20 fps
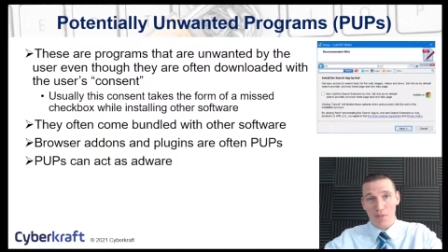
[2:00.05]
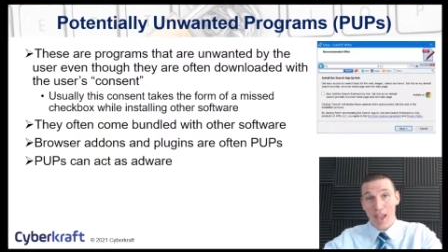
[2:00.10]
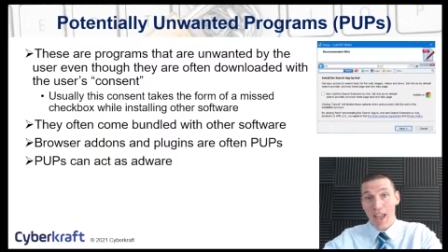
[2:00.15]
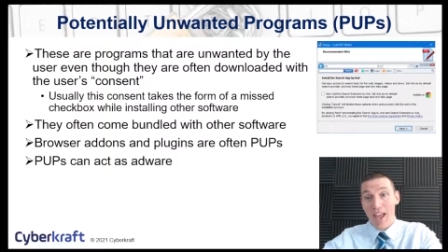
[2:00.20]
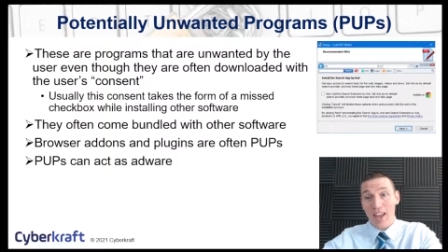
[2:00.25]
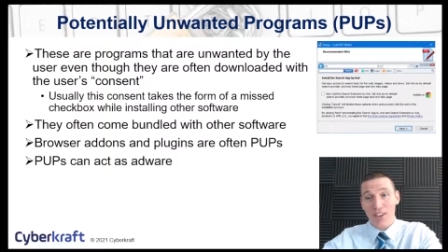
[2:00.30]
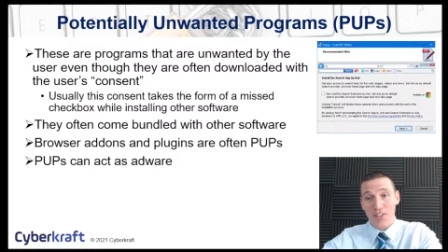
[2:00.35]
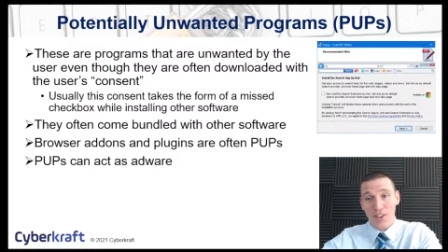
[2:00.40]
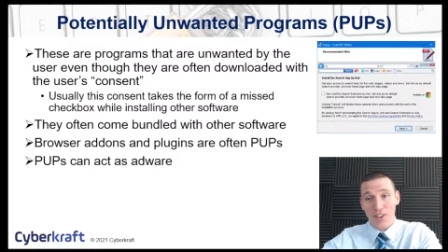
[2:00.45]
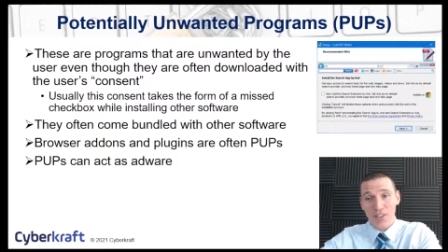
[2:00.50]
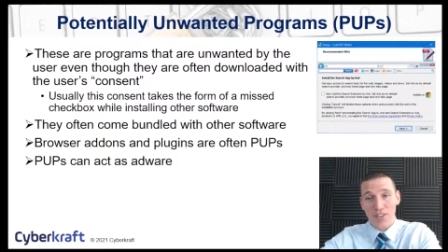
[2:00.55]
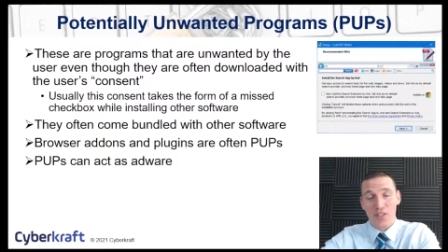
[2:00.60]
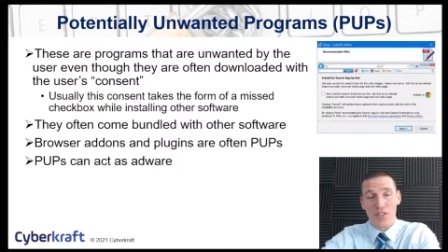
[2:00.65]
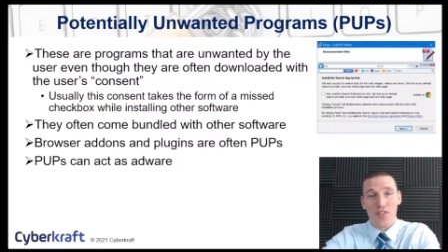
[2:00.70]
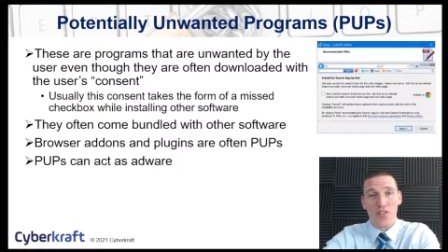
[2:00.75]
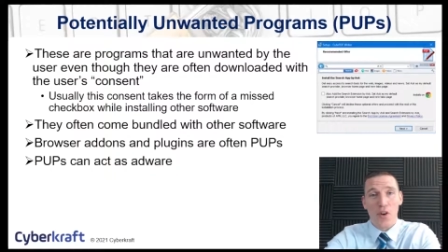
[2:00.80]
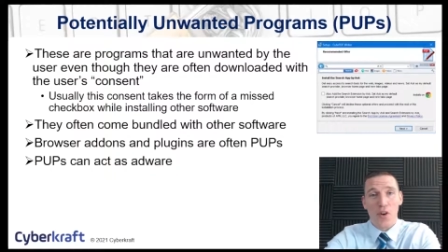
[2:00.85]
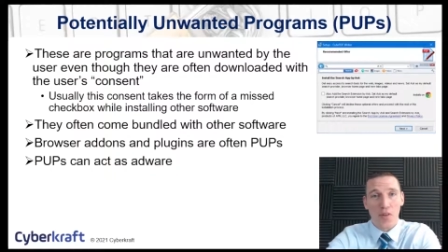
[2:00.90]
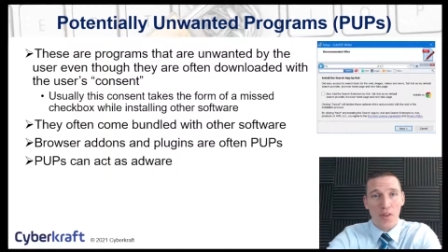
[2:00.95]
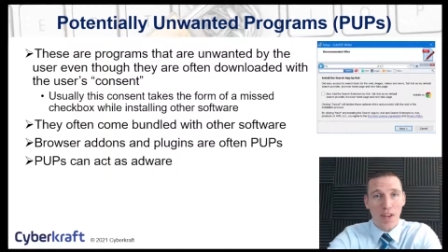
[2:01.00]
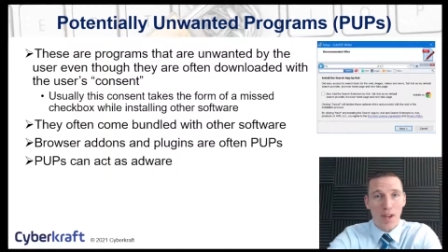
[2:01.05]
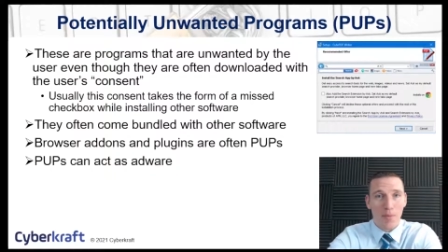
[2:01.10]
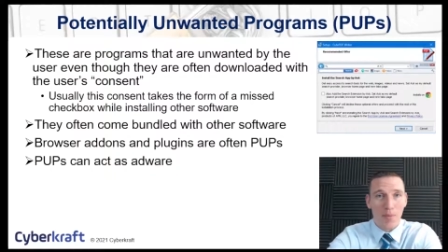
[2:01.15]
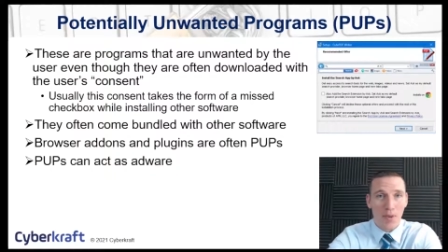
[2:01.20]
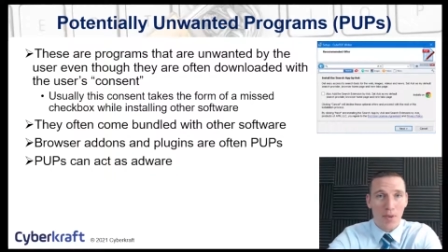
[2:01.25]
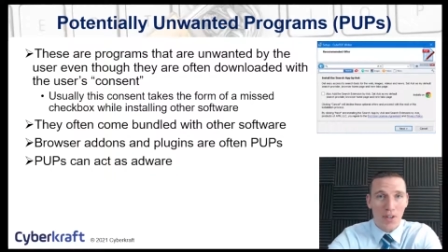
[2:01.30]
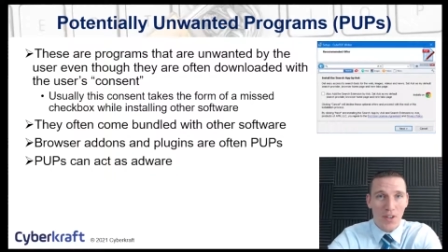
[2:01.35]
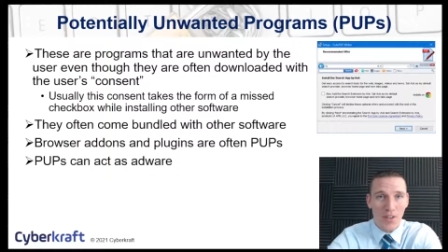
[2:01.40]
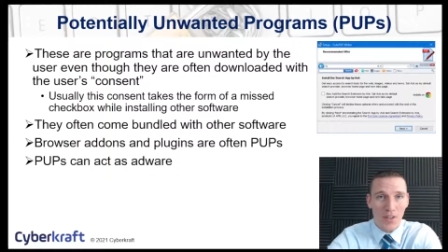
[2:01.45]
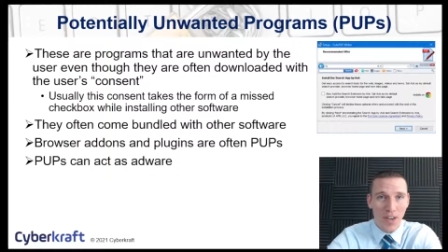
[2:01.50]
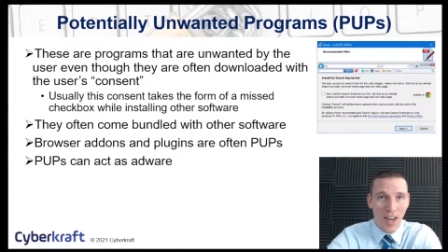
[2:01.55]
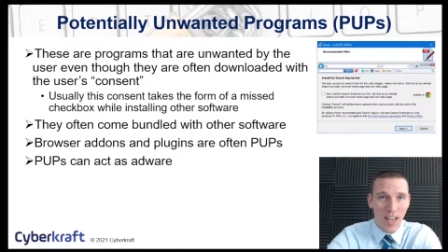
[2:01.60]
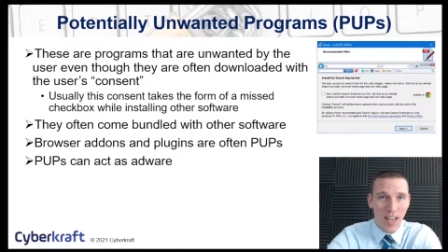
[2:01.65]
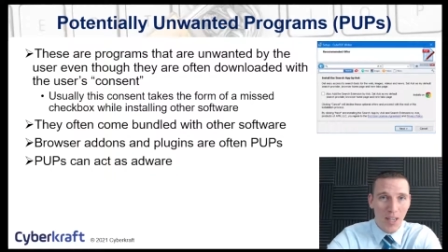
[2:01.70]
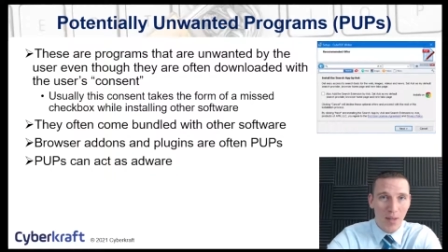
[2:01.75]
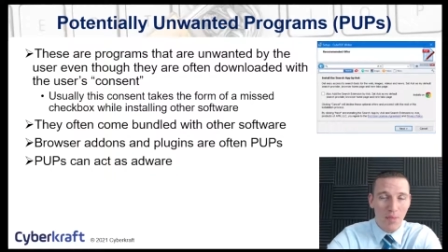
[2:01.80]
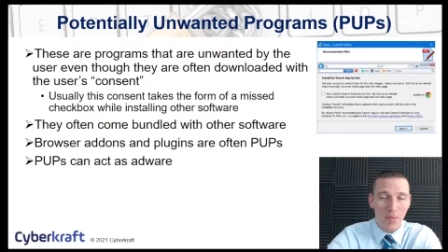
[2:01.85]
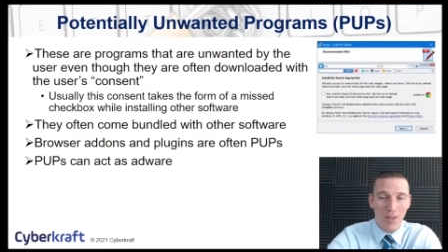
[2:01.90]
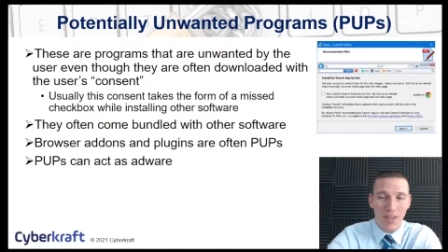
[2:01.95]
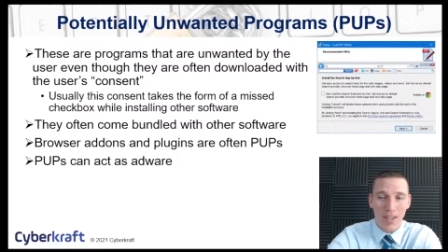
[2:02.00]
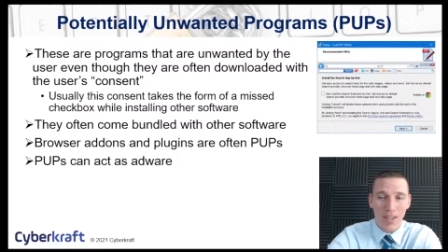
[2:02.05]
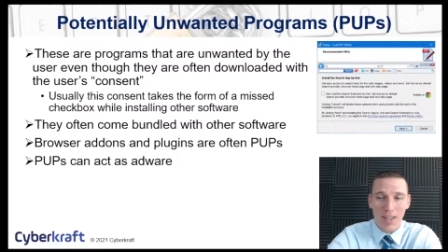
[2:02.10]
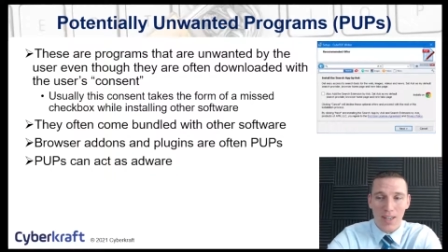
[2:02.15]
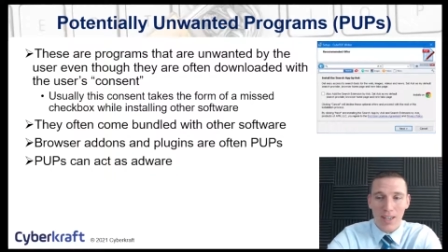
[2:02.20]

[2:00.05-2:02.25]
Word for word: address, your phone number, and your name. And,